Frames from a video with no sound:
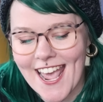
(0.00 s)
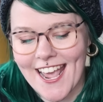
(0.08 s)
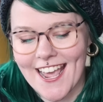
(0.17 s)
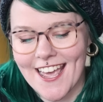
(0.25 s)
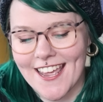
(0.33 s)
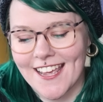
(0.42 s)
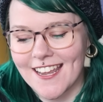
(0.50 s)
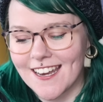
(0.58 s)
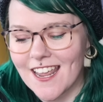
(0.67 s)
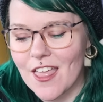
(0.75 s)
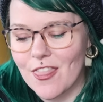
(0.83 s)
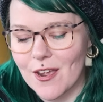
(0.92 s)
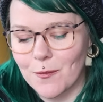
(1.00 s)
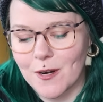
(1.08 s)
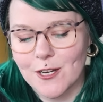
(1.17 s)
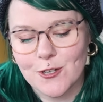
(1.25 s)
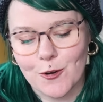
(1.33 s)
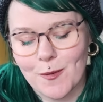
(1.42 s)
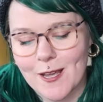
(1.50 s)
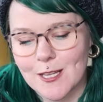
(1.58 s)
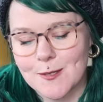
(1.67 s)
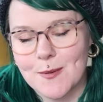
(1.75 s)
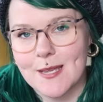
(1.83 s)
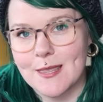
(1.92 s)
And then when I showed my
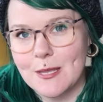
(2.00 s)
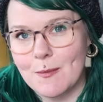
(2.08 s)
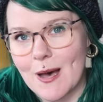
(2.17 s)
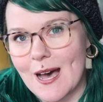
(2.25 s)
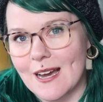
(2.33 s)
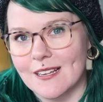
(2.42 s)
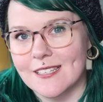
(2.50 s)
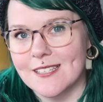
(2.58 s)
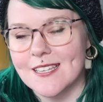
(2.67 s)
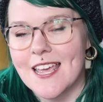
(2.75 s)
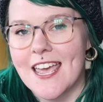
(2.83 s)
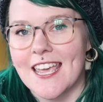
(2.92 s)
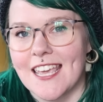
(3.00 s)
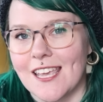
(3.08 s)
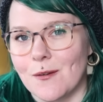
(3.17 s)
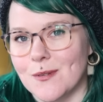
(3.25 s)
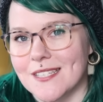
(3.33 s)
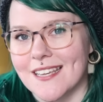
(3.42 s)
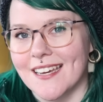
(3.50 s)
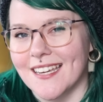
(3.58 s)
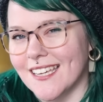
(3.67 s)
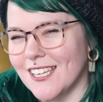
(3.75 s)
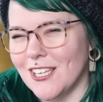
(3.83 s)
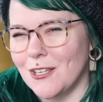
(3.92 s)
husband the box, he was
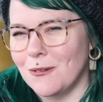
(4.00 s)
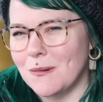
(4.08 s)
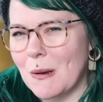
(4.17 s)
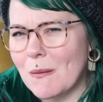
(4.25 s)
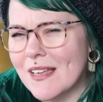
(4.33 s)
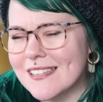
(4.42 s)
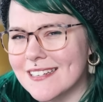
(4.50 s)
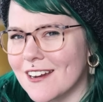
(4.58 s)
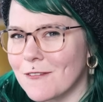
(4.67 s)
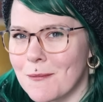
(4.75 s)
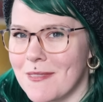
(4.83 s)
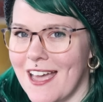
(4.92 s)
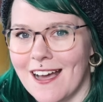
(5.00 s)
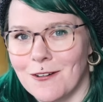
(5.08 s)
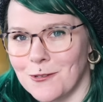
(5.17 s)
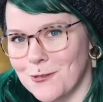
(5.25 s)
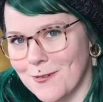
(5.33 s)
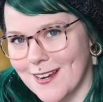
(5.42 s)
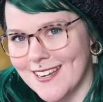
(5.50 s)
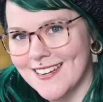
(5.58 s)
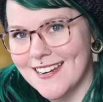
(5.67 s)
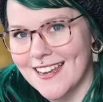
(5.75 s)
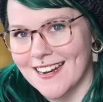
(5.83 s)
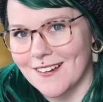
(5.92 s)
like, you know that's not from the house,
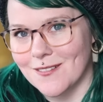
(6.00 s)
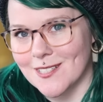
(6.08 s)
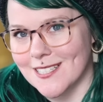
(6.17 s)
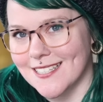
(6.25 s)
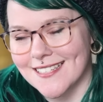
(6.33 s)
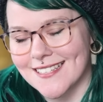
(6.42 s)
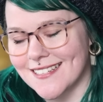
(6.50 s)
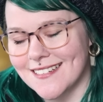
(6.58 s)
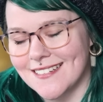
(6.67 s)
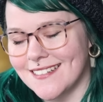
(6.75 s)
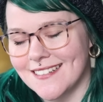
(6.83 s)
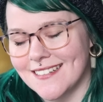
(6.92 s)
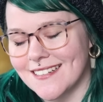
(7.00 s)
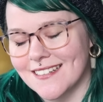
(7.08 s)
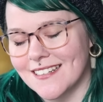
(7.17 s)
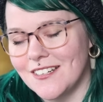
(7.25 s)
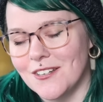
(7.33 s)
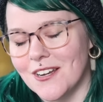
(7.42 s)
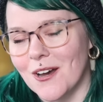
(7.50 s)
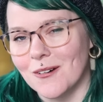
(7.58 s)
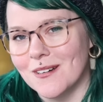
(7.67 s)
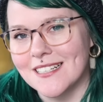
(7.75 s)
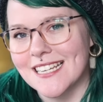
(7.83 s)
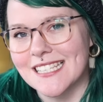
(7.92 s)
right? And I was, no,
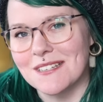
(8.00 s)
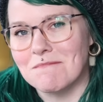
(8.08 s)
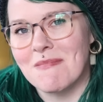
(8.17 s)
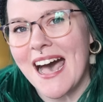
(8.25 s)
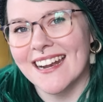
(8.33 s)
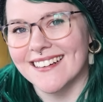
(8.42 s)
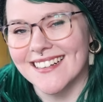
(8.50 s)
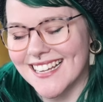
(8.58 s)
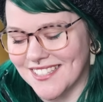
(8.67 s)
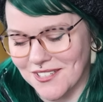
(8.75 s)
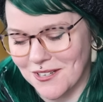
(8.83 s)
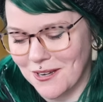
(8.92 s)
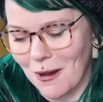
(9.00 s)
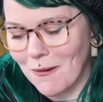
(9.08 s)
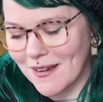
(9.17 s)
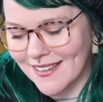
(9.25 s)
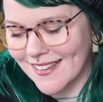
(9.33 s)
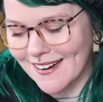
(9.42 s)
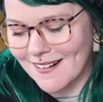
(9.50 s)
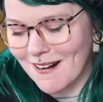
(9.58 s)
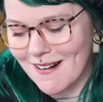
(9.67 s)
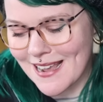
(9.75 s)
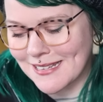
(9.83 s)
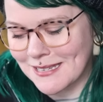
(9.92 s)
it doesn't matter. It's going there. It
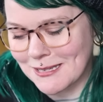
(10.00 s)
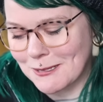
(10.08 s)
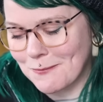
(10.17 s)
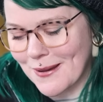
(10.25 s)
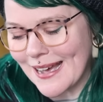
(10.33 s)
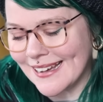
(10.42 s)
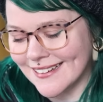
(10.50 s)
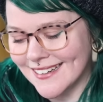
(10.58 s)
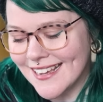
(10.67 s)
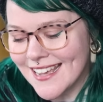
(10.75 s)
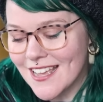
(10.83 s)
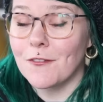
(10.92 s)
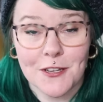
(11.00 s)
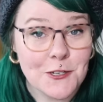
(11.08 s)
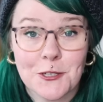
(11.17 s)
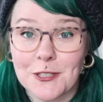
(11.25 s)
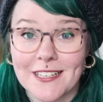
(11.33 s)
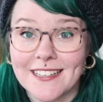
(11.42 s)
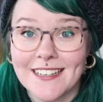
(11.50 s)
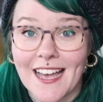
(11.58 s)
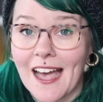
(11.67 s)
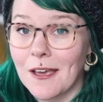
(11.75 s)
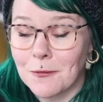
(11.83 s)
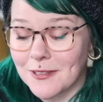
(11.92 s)
already has a spot. Eventually,
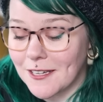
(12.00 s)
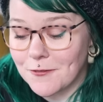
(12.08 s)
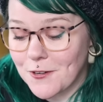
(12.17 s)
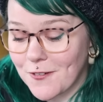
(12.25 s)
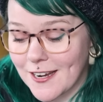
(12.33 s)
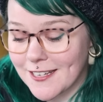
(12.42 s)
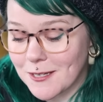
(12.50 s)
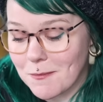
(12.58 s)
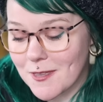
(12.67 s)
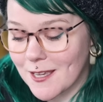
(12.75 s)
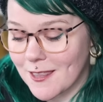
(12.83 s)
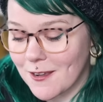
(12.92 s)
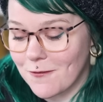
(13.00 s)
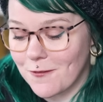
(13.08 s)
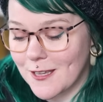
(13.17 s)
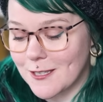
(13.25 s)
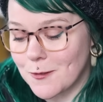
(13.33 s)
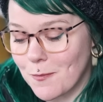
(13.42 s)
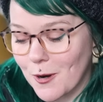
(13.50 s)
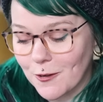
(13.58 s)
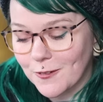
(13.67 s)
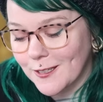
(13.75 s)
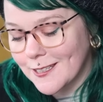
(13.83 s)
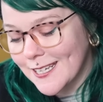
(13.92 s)
I would love to find something that fits
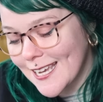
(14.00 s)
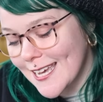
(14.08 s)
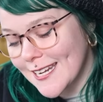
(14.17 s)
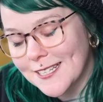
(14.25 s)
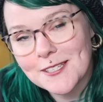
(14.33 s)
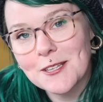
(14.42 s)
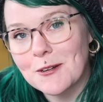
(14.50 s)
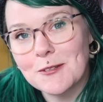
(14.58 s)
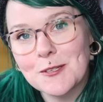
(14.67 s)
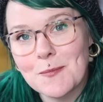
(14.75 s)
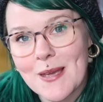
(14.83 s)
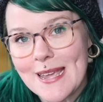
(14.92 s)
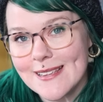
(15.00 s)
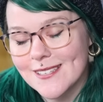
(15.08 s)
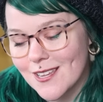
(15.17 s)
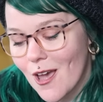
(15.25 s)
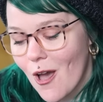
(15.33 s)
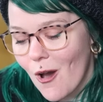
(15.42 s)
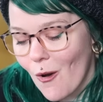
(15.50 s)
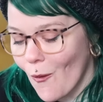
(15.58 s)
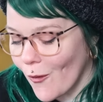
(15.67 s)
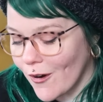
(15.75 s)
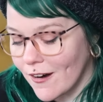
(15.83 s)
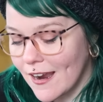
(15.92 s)
perfectly in its little space,
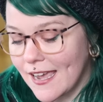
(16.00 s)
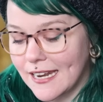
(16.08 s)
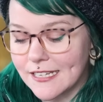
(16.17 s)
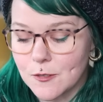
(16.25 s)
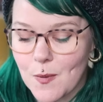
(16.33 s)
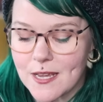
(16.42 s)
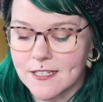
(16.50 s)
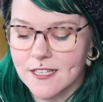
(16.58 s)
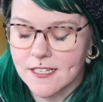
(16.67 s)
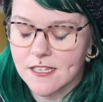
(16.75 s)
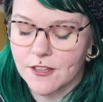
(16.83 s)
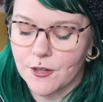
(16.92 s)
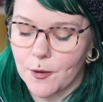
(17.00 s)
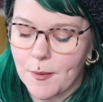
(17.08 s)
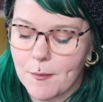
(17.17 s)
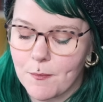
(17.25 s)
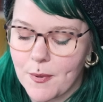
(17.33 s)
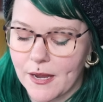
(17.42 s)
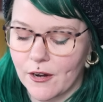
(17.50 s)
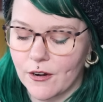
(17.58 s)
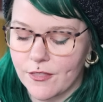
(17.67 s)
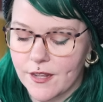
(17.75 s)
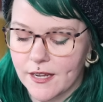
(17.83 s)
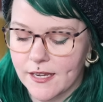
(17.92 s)
or in a space that's a little bit
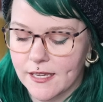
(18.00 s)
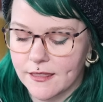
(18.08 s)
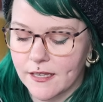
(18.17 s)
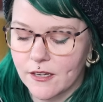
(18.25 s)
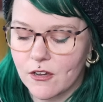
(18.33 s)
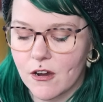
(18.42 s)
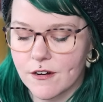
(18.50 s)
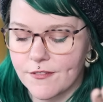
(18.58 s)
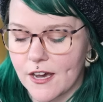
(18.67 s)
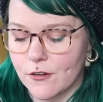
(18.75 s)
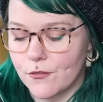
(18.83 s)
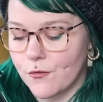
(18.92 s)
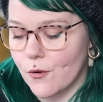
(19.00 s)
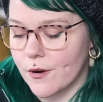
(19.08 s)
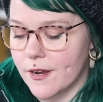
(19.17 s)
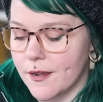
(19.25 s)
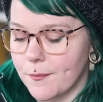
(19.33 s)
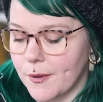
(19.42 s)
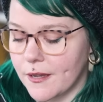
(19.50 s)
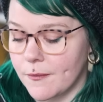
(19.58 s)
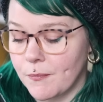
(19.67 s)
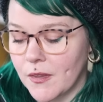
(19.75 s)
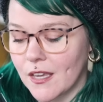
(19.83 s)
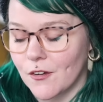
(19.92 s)
bigger that I can like carve out for it. But
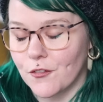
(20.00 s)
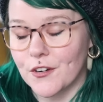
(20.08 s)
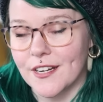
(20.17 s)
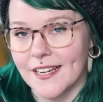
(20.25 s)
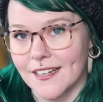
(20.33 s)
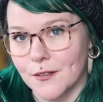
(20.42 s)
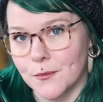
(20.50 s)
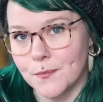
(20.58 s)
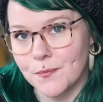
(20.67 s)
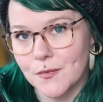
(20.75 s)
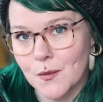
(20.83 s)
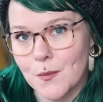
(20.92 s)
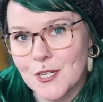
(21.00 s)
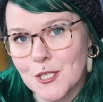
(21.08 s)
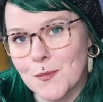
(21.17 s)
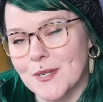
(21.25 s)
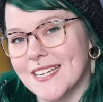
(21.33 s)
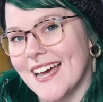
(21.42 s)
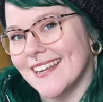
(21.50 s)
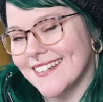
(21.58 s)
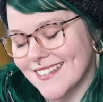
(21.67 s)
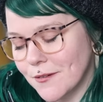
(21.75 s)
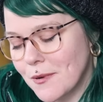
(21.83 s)
for now, we just pretend.